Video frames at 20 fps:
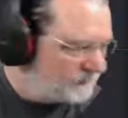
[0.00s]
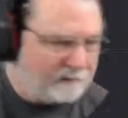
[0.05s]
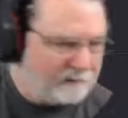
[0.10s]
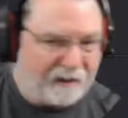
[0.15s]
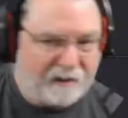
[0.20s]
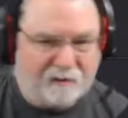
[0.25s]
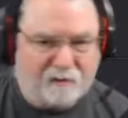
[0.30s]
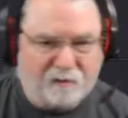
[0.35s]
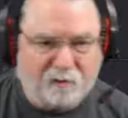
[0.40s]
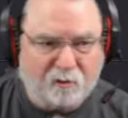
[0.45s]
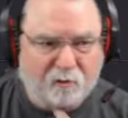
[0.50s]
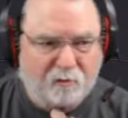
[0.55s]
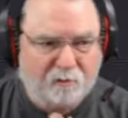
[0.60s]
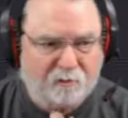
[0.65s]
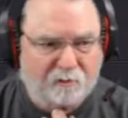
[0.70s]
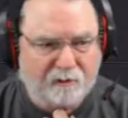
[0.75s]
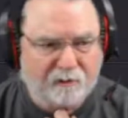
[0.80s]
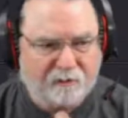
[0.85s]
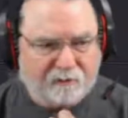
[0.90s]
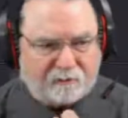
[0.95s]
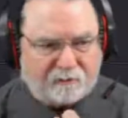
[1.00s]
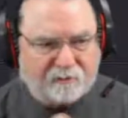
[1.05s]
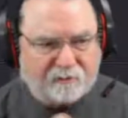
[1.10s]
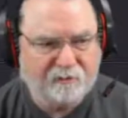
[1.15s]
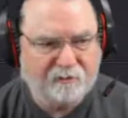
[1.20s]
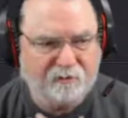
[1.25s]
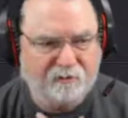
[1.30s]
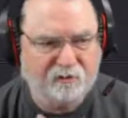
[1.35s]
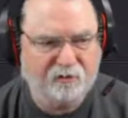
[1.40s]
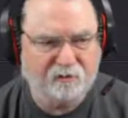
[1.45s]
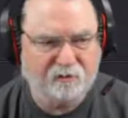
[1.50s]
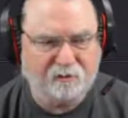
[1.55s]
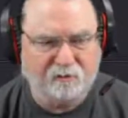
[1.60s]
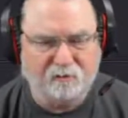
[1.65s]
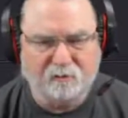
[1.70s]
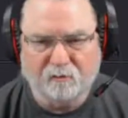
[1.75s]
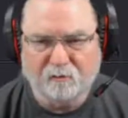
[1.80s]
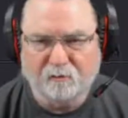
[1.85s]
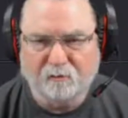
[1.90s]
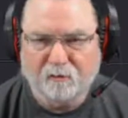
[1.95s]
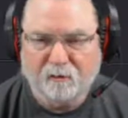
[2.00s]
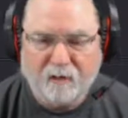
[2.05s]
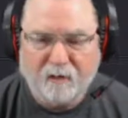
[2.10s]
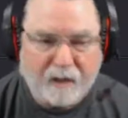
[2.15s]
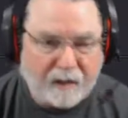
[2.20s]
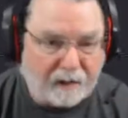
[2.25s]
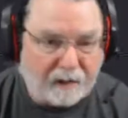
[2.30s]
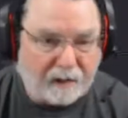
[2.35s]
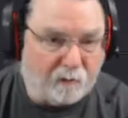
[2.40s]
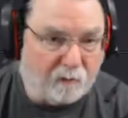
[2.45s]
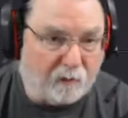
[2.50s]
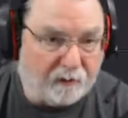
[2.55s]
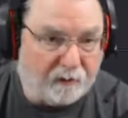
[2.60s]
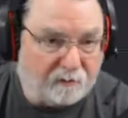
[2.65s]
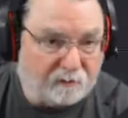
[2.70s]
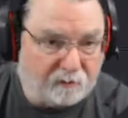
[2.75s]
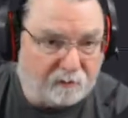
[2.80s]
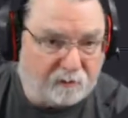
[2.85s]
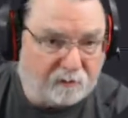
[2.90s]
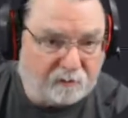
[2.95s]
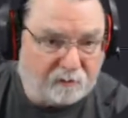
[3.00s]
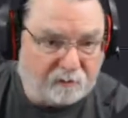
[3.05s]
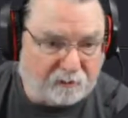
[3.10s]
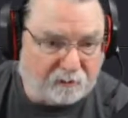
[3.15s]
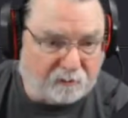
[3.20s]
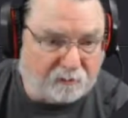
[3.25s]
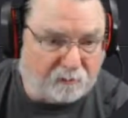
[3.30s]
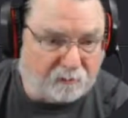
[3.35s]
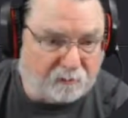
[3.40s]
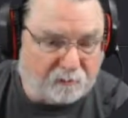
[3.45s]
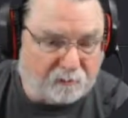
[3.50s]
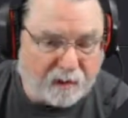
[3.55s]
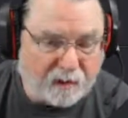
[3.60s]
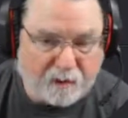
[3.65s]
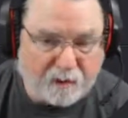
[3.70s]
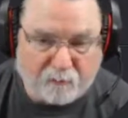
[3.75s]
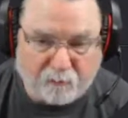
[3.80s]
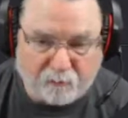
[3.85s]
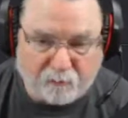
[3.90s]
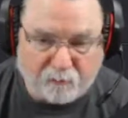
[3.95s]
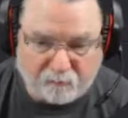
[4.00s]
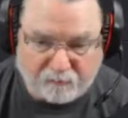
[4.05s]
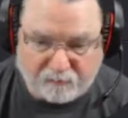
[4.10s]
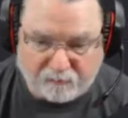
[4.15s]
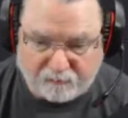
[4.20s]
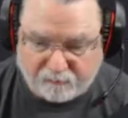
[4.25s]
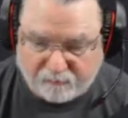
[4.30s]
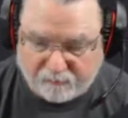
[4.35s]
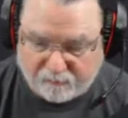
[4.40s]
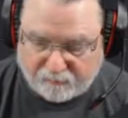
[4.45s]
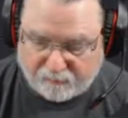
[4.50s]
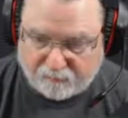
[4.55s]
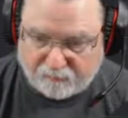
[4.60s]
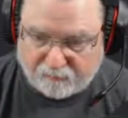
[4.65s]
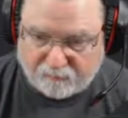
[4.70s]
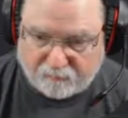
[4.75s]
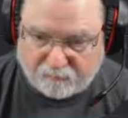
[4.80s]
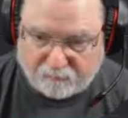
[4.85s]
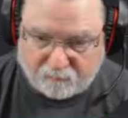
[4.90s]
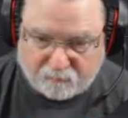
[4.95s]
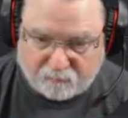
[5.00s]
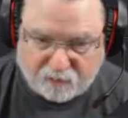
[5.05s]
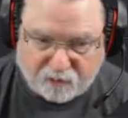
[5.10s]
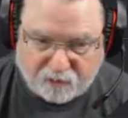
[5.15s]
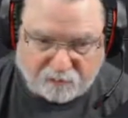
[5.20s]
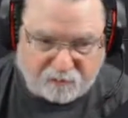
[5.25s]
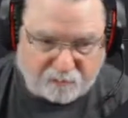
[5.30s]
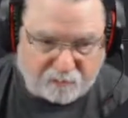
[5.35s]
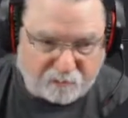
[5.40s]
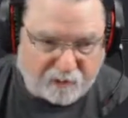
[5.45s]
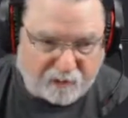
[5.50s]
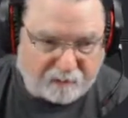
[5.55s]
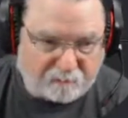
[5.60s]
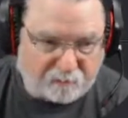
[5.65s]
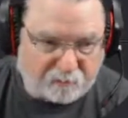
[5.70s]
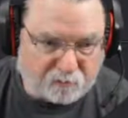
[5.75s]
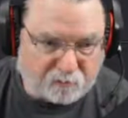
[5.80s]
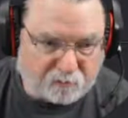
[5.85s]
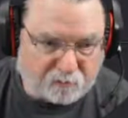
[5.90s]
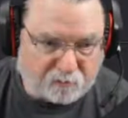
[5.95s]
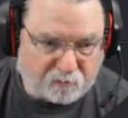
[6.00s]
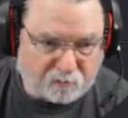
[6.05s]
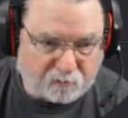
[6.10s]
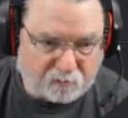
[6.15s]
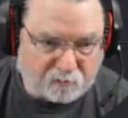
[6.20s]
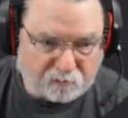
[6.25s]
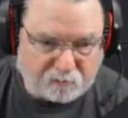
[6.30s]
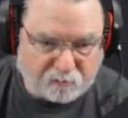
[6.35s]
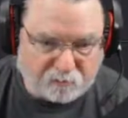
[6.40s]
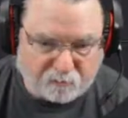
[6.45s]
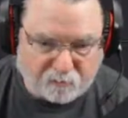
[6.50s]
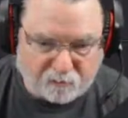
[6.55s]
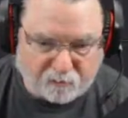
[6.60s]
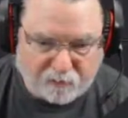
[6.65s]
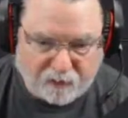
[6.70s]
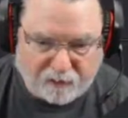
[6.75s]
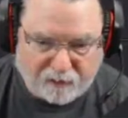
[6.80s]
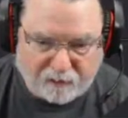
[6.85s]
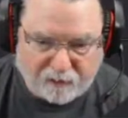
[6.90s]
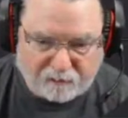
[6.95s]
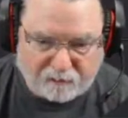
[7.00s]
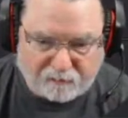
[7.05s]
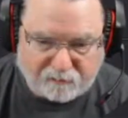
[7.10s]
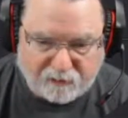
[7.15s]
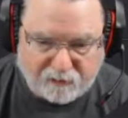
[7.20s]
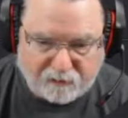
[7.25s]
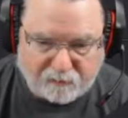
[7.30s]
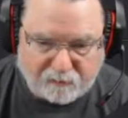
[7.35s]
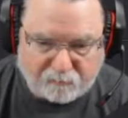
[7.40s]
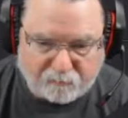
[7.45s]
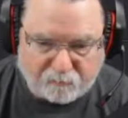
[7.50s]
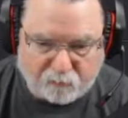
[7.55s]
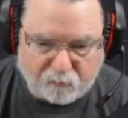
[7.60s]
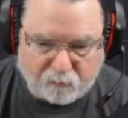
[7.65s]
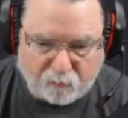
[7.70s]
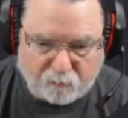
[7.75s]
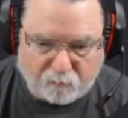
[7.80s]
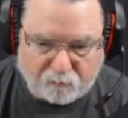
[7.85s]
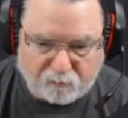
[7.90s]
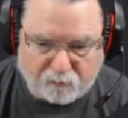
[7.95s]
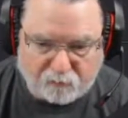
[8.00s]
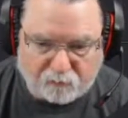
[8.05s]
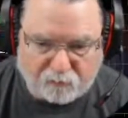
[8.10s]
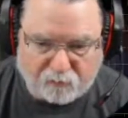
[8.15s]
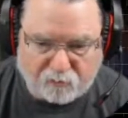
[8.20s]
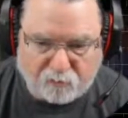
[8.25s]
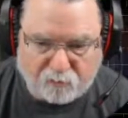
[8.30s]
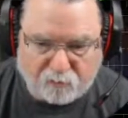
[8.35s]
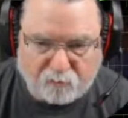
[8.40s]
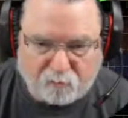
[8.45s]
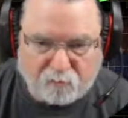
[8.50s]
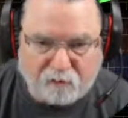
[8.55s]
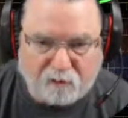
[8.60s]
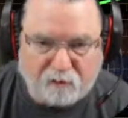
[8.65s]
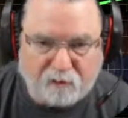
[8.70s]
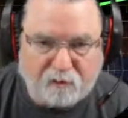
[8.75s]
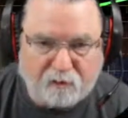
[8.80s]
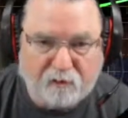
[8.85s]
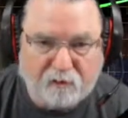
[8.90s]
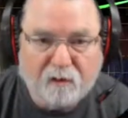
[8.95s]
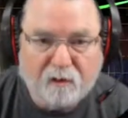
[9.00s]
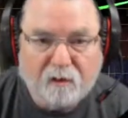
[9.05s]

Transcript: a turtleneck. It's a t-shirt. Anyway, to continue. Now, I don't want to be chasing rabbits or squirrels. So I'm going to highlight that. I'm going to go over here to the